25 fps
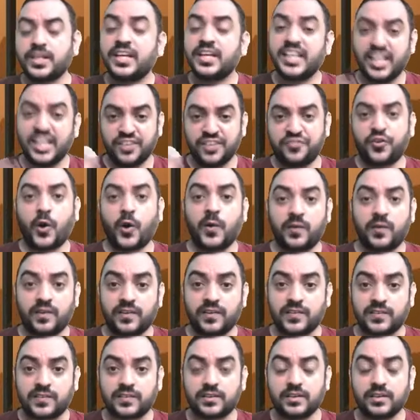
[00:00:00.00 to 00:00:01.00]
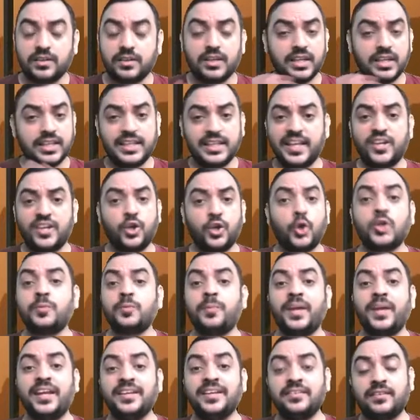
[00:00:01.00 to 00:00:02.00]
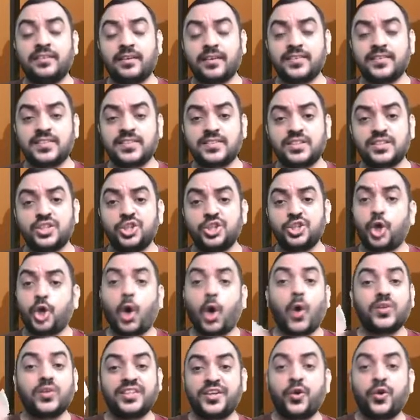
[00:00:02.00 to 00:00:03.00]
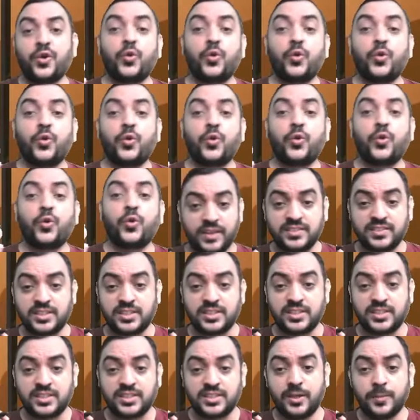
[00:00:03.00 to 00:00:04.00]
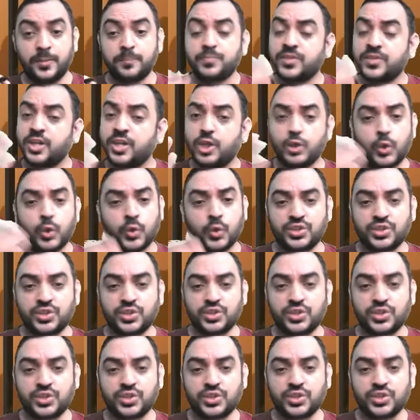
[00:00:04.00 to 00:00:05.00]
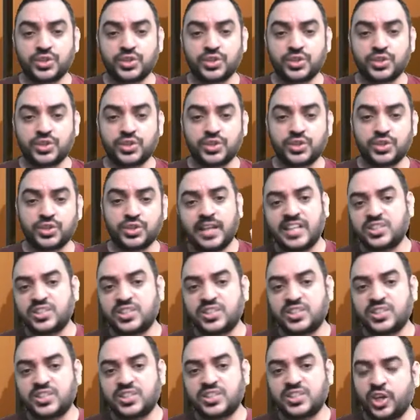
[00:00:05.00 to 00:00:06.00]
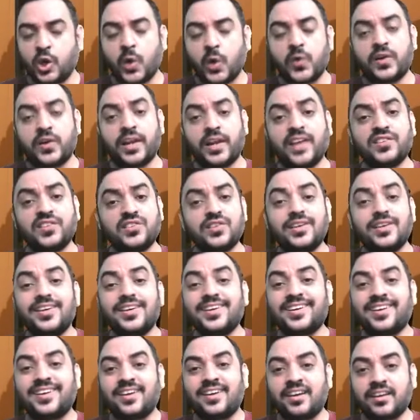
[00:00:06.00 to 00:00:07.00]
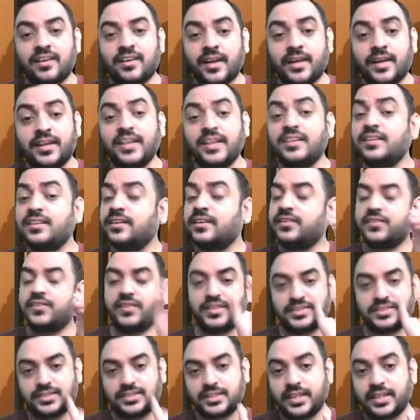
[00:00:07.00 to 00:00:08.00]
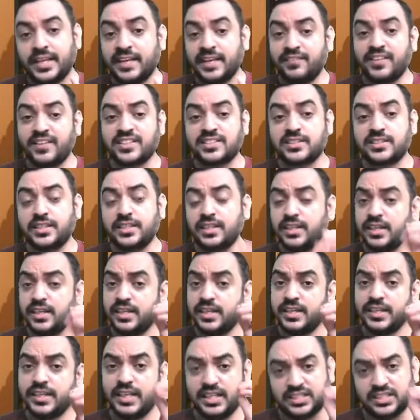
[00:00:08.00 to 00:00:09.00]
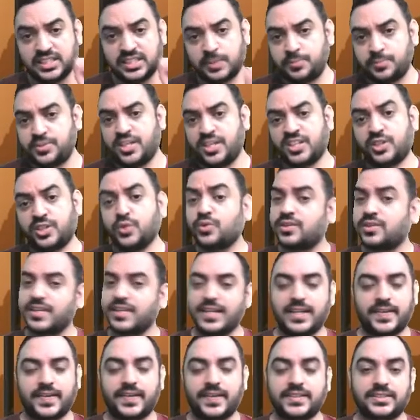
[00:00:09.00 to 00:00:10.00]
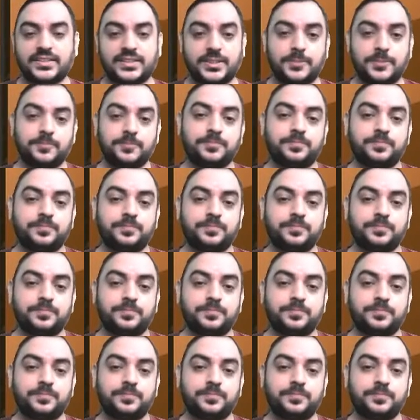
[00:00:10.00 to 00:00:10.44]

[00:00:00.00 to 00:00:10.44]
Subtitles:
Default risk. They don't pay interest or they don't pay principal. Those kind of things. That's what we call it as credit risk. Investee is subject to credit risk.